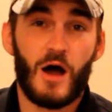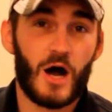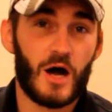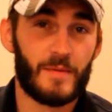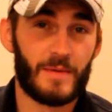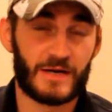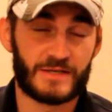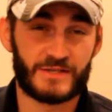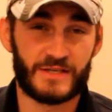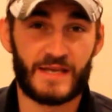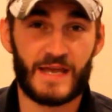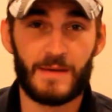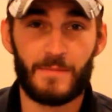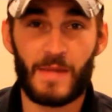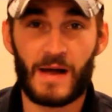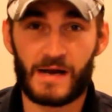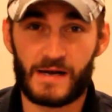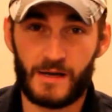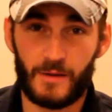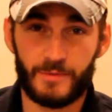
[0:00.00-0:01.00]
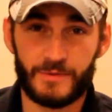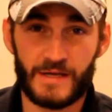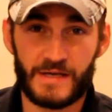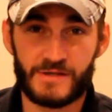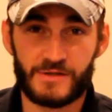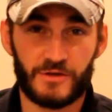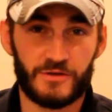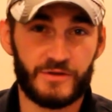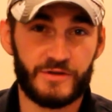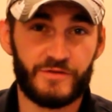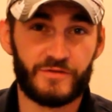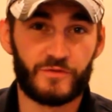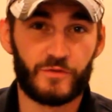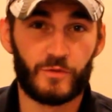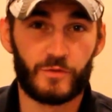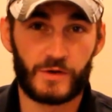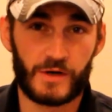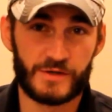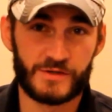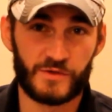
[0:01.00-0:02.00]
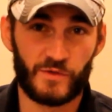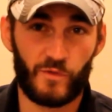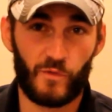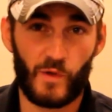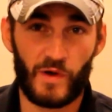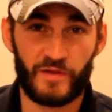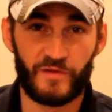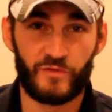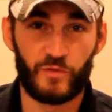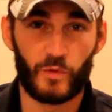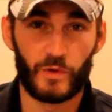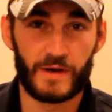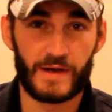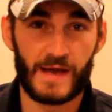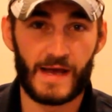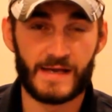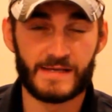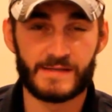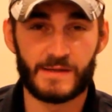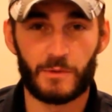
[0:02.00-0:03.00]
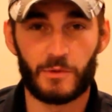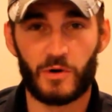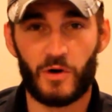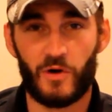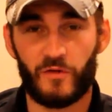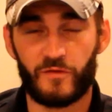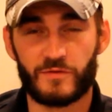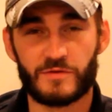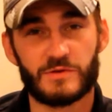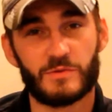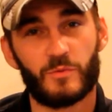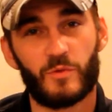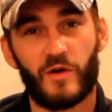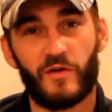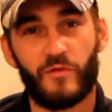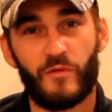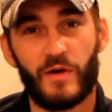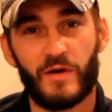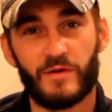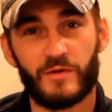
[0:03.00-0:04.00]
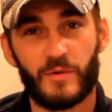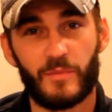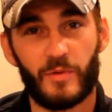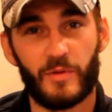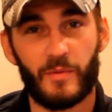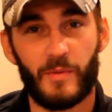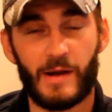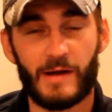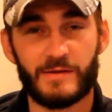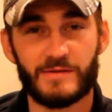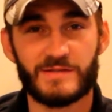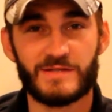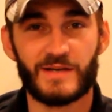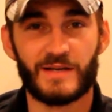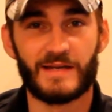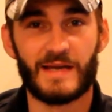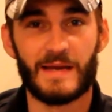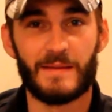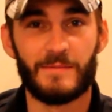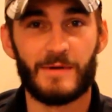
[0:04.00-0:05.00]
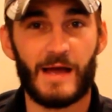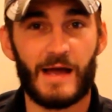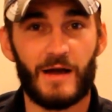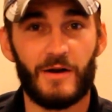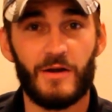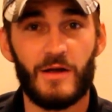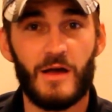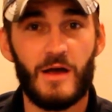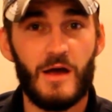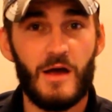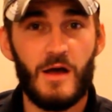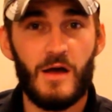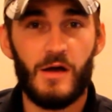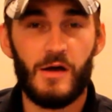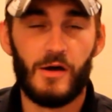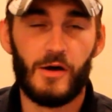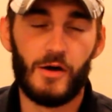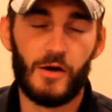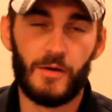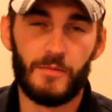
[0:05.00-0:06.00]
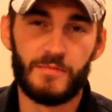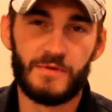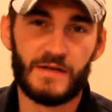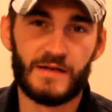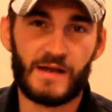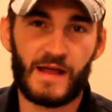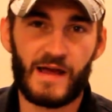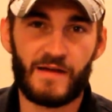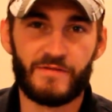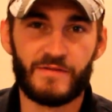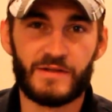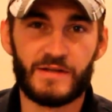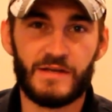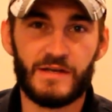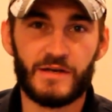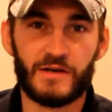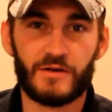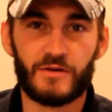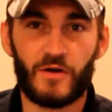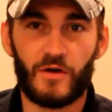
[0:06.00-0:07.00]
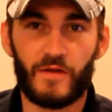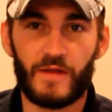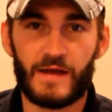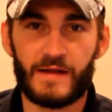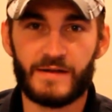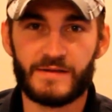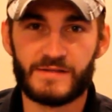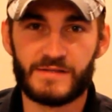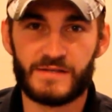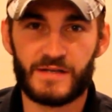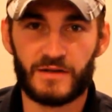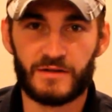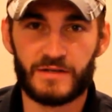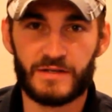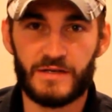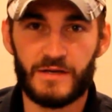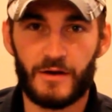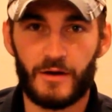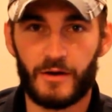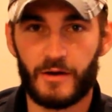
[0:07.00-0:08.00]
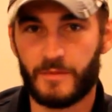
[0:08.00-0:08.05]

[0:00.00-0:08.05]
Actually came back a couple days early because of weather forecast. They were calling for some rough weather up on the mountains. I came down, didn't have the gear and all that necessarily.